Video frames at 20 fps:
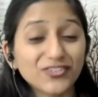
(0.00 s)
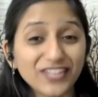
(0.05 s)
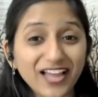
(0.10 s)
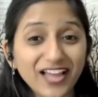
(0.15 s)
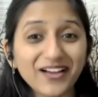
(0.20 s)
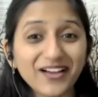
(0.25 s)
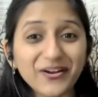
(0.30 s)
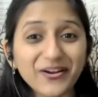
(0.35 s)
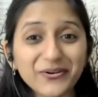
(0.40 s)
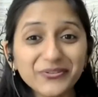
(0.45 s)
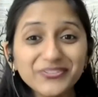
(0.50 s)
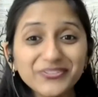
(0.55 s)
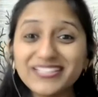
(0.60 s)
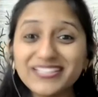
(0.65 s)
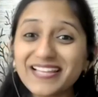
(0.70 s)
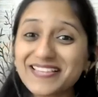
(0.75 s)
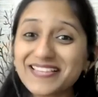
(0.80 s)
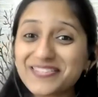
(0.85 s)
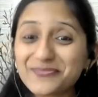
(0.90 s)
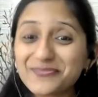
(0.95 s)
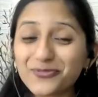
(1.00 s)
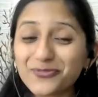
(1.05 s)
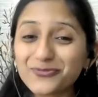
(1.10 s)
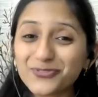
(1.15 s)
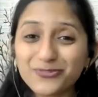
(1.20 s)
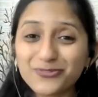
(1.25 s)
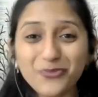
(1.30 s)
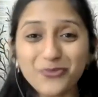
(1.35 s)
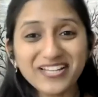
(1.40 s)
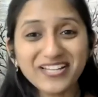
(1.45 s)
now, let's move
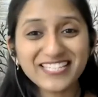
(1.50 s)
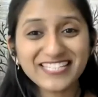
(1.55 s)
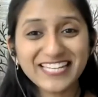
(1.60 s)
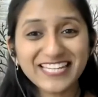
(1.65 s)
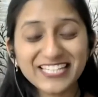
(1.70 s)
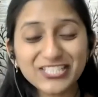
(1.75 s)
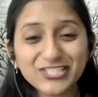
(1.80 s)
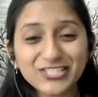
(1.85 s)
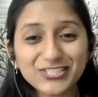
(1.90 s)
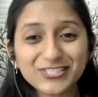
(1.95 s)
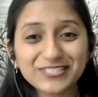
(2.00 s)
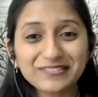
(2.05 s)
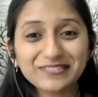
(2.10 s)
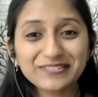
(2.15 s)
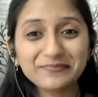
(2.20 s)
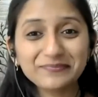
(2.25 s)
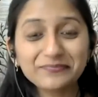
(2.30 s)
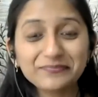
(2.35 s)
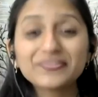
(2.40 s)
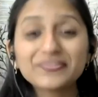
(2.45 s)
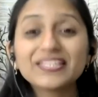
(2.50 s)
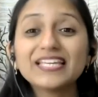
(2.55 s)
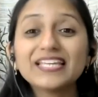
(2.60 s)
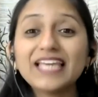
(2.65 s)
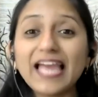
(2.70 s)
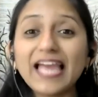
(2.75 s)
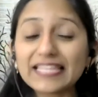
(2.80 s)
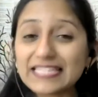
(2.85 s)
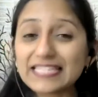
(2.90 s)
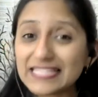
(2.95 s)
to workstation
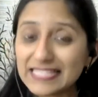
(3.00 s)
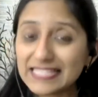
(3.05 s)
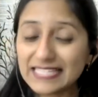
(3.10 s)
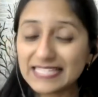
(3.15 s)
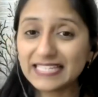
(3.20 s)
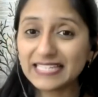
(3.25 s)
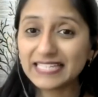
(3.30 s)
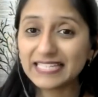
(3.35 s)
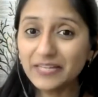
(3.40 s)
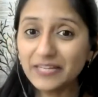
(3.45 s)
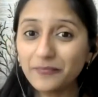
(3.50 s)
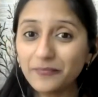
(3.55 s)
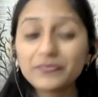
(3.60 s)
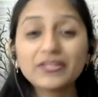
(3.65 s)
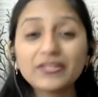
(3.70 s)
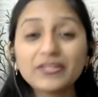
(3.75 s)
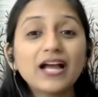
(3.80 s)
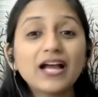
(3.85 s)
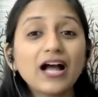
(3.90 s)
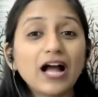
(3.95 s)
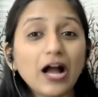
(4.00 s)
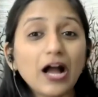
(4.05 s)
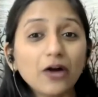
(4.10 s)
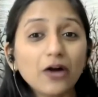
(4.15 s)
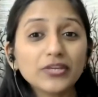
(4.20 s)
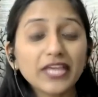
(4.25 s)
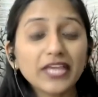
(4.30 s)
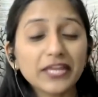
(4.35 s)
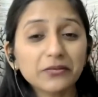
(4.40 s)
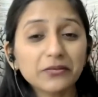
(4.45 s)
and see
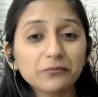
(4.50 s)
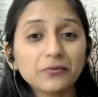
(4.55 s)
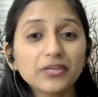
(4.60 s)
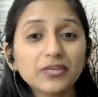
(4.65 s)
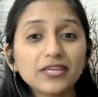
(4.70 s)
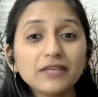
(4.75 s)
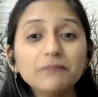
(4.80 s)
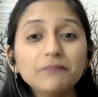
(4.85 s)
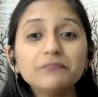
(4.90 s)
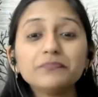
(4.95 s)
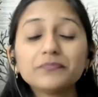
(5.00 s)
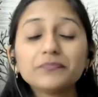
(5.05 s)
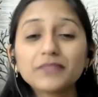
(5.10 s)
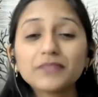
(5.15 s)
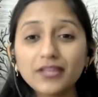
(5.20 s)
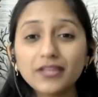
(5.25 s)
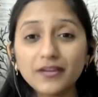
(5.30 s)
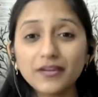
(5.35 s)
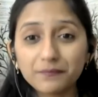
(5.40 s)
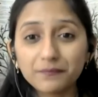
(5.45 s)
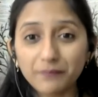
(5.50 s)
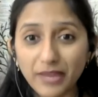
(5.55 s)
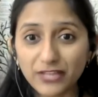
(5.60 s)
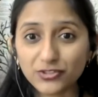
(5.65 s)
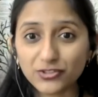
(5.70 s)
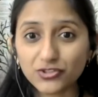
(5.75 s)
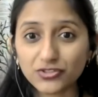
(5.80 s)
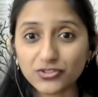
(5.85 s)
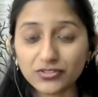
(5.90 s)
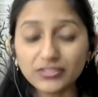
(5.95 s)
how can we
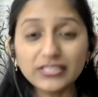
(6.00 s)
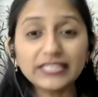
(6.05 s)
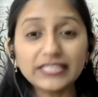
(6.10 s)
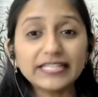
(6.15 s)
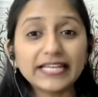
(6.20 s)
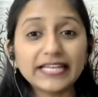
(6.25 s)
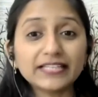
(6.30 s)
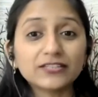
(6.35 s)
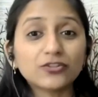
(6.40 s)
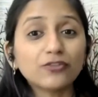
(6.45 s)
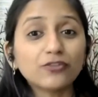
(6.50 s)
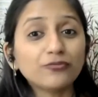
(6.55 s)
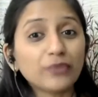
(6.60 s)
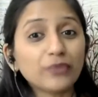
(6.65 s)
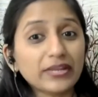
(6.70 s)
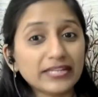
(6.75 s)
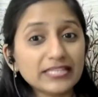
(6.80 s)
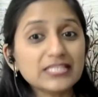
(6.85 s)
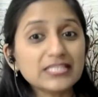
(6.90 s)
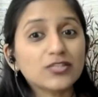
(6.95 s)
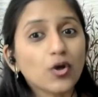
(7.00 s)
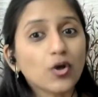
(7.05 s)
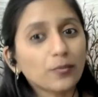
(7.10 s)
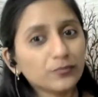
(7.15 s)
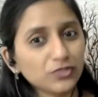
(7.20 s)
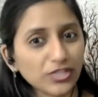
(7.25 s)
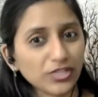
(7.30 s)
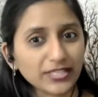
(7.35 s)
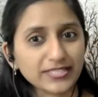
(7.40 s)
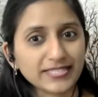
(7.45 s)
measure the length of various
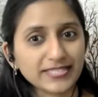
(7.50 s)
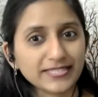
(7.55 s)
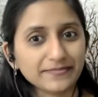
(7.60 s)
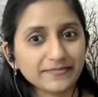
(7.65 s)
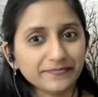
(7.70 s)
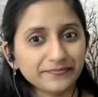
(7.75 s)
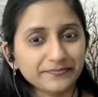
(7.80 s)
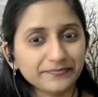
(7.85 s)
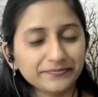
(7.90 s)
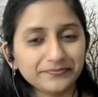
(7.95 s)
objects.